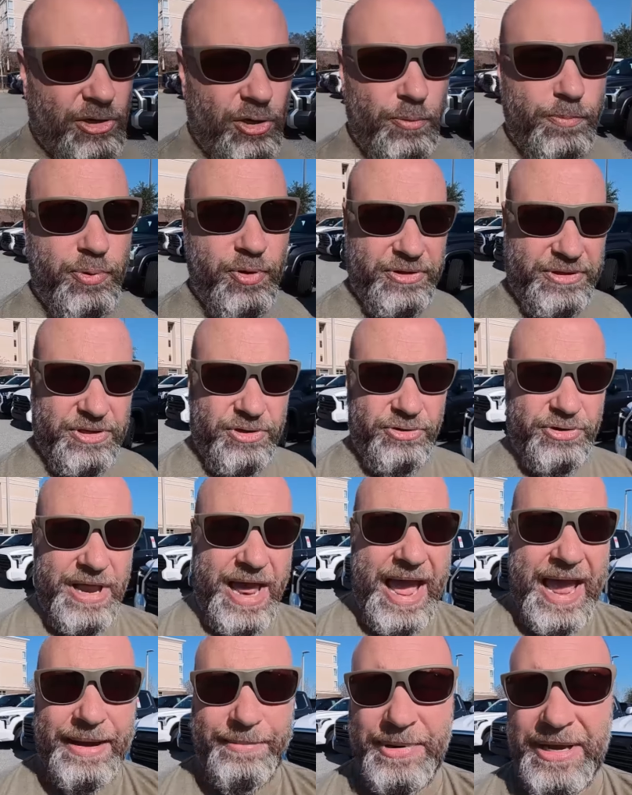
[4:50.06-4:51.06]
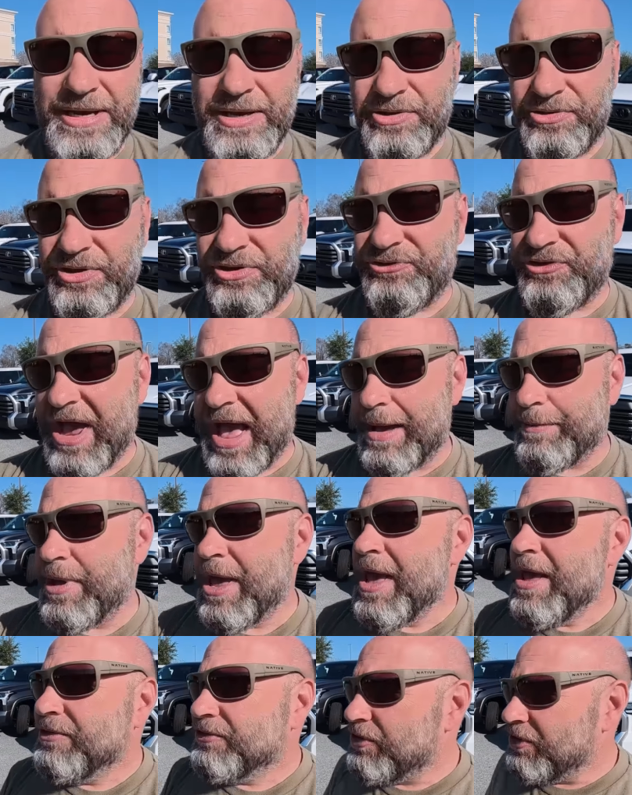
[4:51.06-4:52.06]
to put their time into the job.
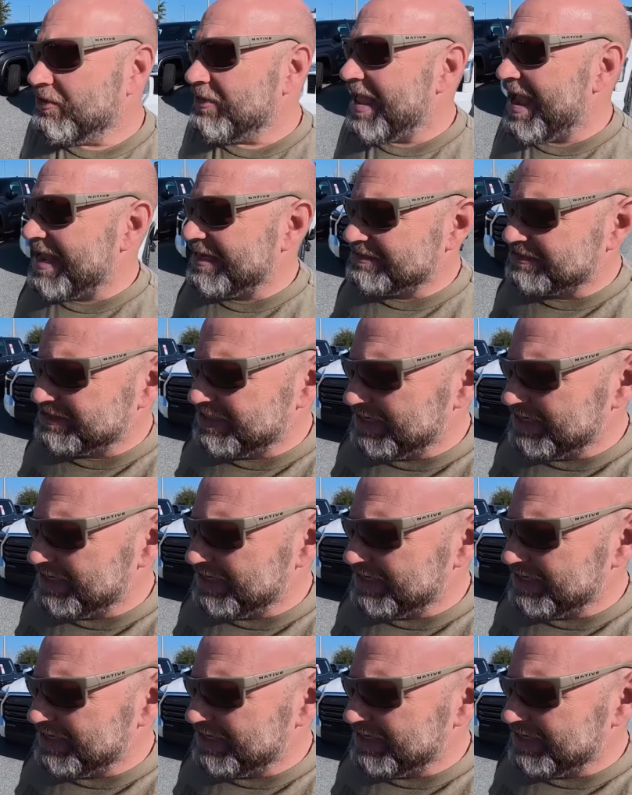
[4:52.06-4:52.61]
The last